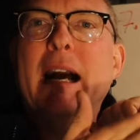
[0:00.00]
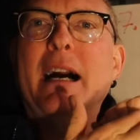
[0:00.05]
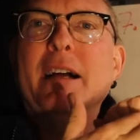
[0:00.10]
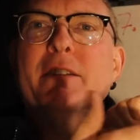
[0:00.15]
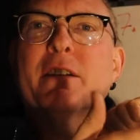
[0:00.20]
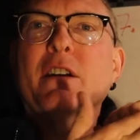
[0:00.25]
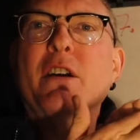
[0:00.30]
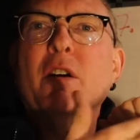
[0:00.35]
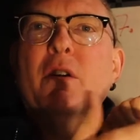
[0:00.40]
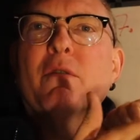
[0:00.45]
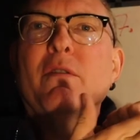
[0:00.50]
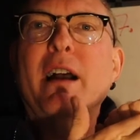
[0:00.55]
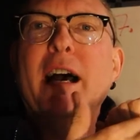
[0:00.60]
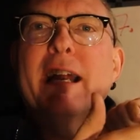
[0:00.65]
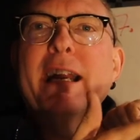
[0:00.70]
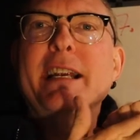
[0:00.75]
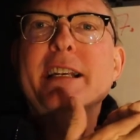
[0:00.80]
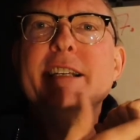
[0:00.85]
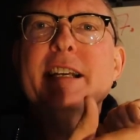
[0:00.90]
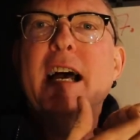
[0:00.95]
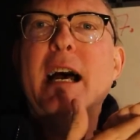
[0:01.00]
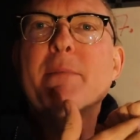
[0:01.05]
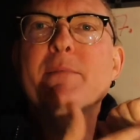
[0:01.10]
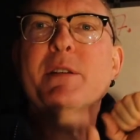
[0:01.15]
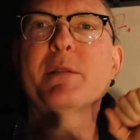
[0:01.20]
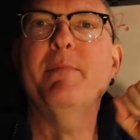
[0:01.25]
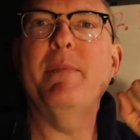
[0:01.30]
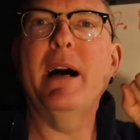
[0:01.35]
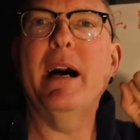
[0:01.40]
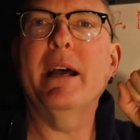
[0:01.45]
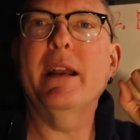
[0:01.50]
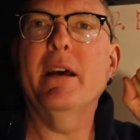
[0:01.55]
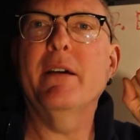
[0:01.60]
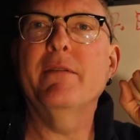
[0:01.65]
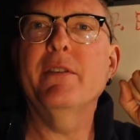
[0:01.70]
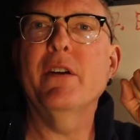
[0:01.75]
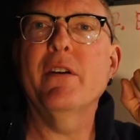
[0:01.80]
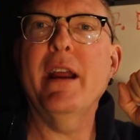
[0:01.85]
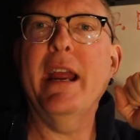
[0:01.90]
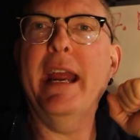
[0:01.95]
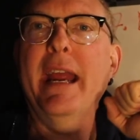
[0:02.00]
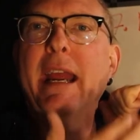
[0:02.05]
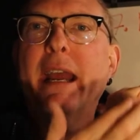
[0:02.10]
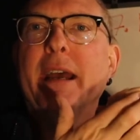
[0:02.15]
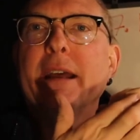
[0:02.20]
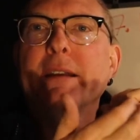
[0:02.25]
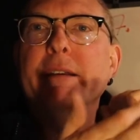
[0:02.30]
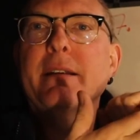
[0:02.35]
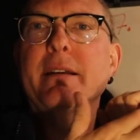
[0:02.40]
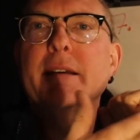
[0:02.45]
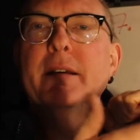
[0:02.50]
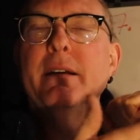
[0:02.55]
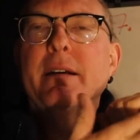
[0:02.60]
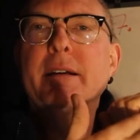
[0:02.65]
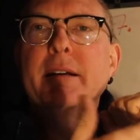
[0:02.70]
on the karate chop spot of your hand,